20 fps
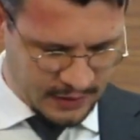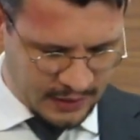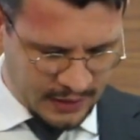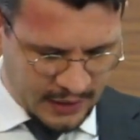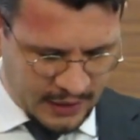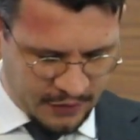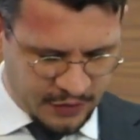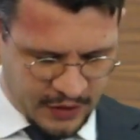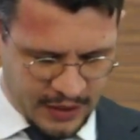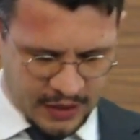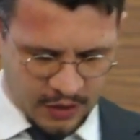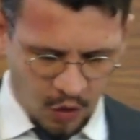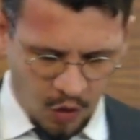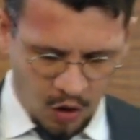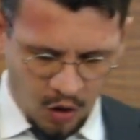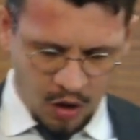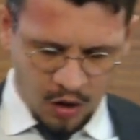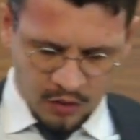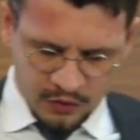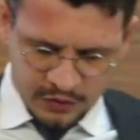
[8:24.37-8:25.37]
Then
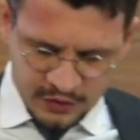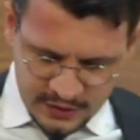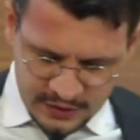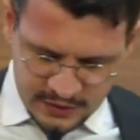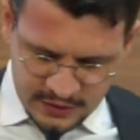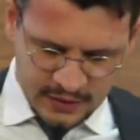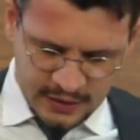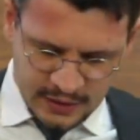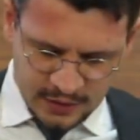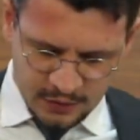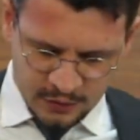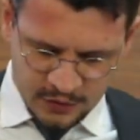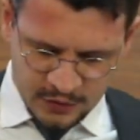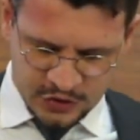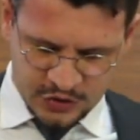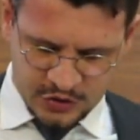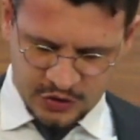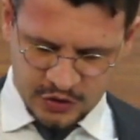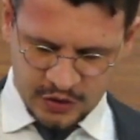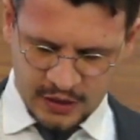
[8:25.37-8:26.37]
all the city was
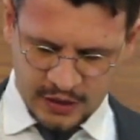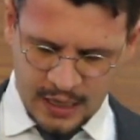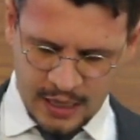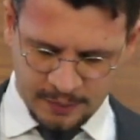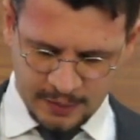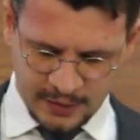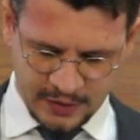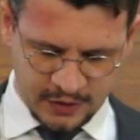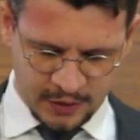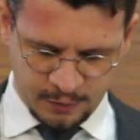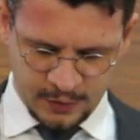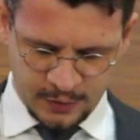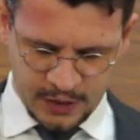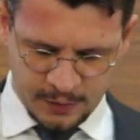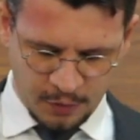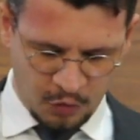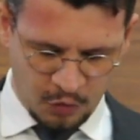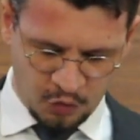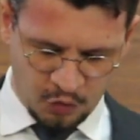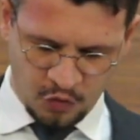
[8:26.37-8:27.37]
stirred up, and the
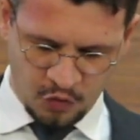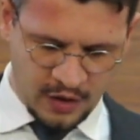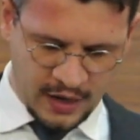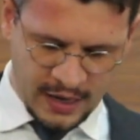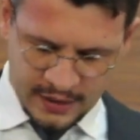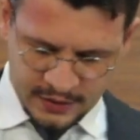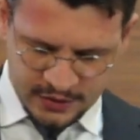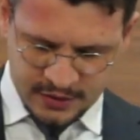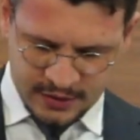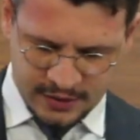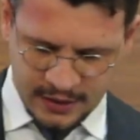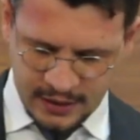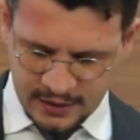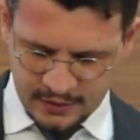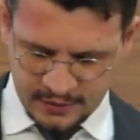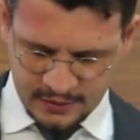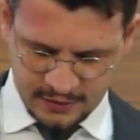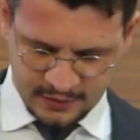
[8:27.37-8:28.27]
people ran together.